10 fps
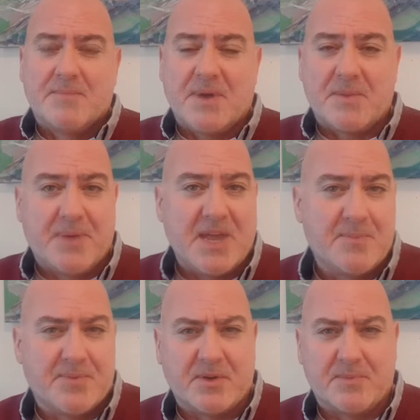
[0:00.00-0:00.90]
by
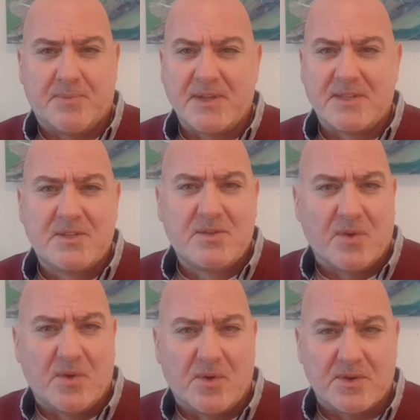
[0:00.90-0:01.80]
people, by
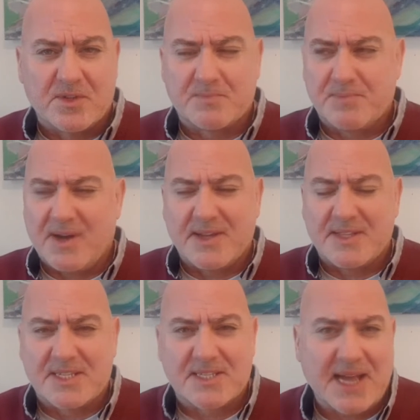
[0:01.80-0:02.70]
doors, by
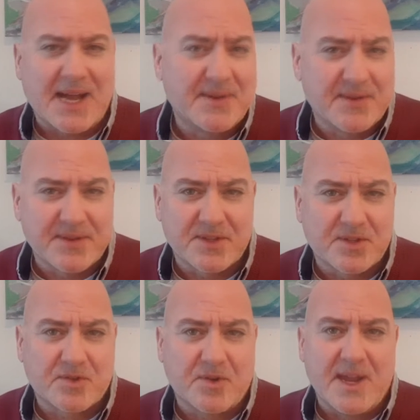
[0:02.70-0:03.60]
the sound of the
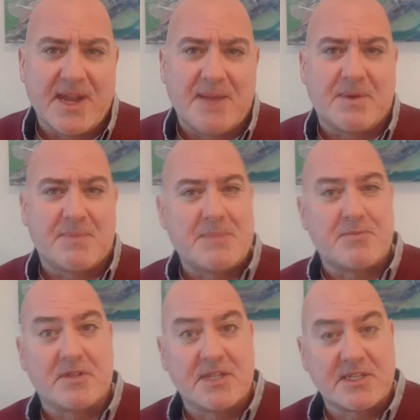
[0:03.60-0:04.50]
train, by
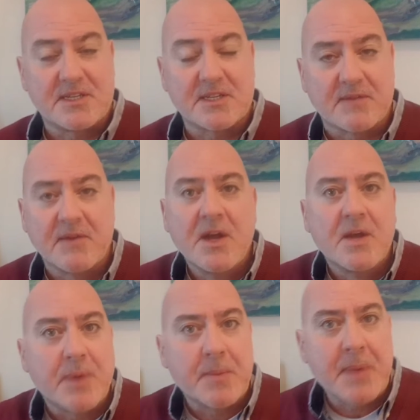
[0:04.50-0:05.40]
people listening to
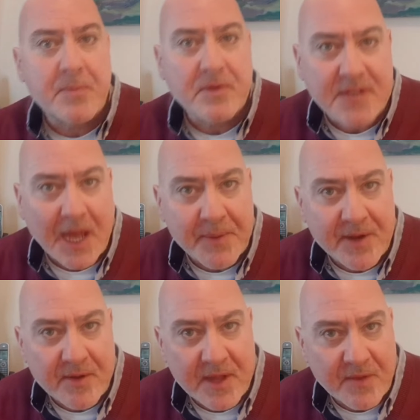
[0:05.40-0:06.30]
stuff, by people
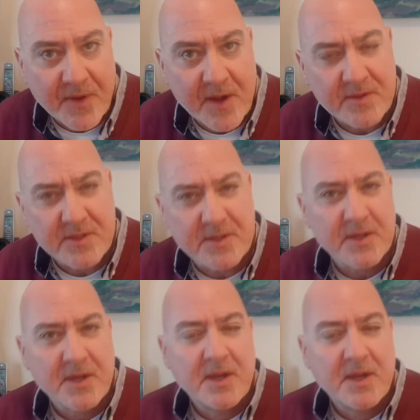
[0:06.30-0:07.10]
tapping on their phones.